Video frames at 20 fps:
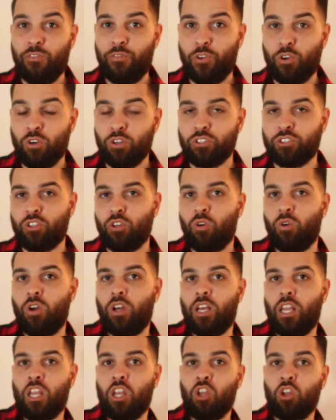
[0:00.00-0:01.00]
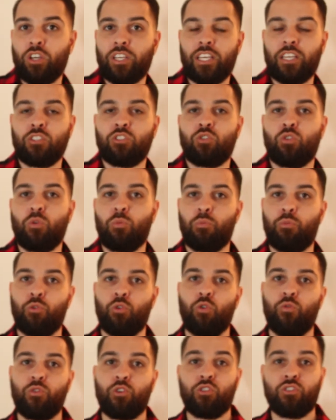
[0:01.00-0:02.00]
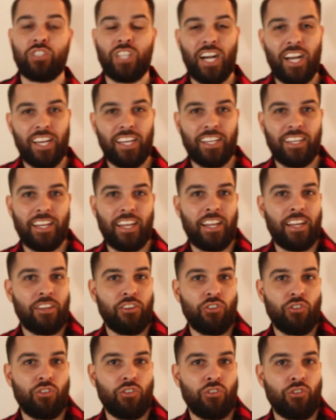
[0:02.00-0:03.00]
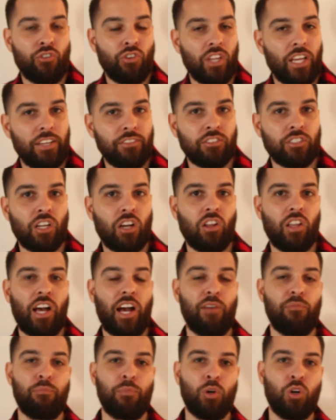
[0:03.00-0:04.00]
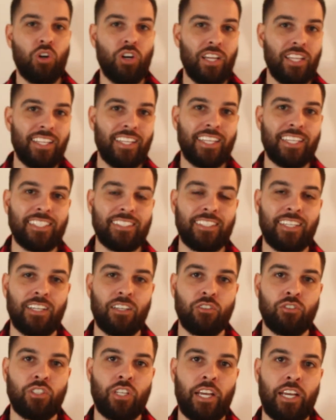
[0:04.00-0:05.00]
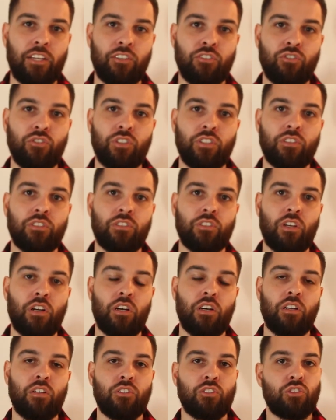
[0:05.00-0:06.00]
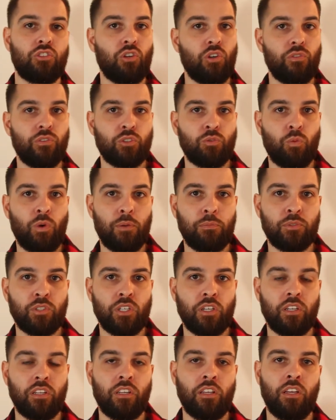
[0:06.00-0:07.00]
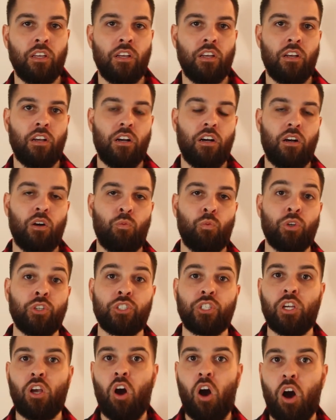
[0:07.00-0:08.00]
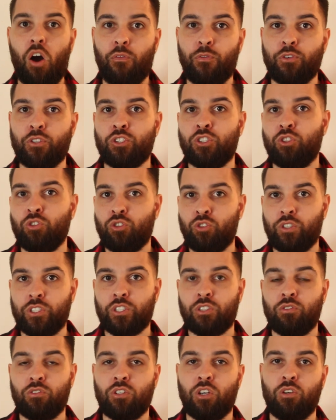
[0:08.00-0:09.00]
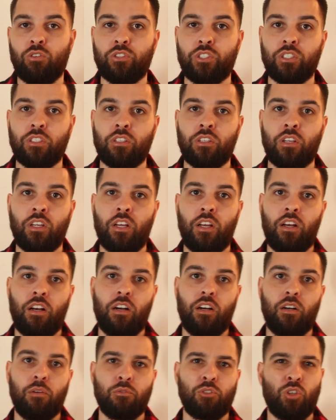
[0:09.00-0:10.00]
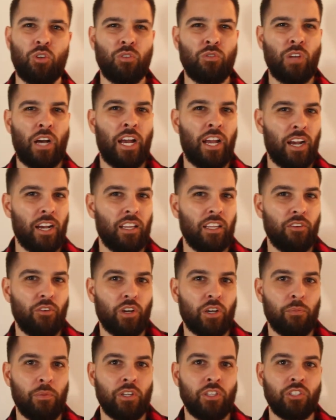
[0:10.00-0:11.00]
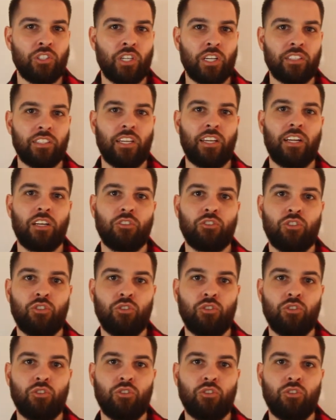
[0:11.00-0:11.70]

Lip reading: if you're also looking to improve your diet and your lifestyle, I put a link down to Andrea's service website where she offers nutritional coaching. So I highly recommend you check that out